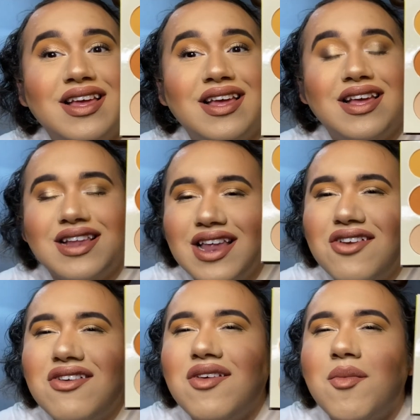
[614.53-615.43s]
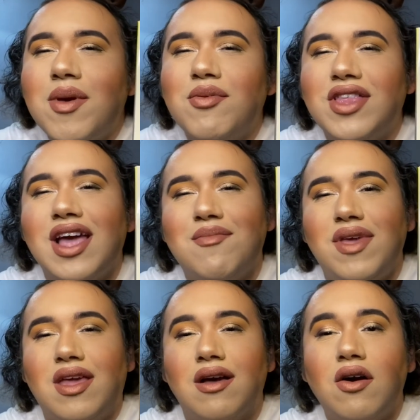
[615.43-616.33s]
Literally, when people think of
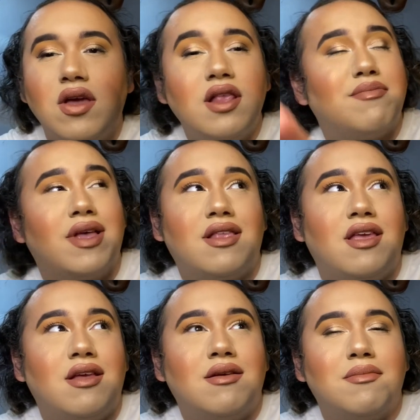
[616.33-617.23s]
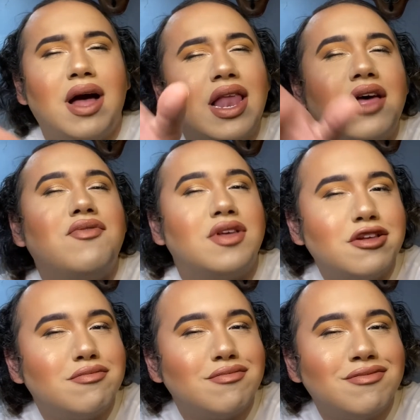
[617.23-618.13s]
me, oh, he's messy, but I love
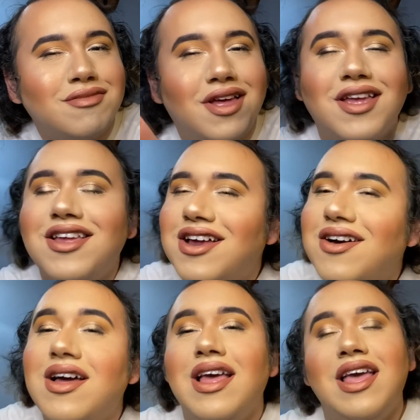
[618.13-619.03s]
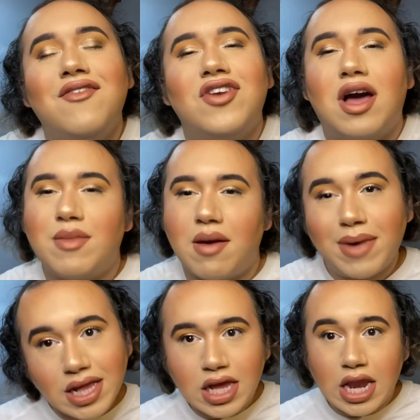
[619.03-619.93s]
him. Like, you know, even though I'm not
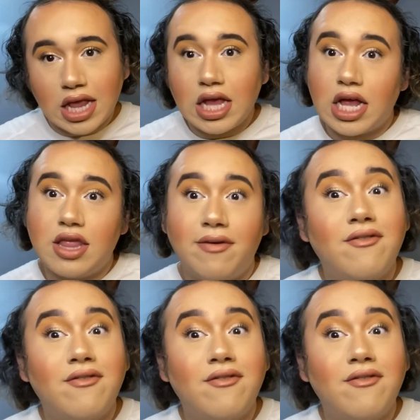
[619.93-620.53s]
messy like these other.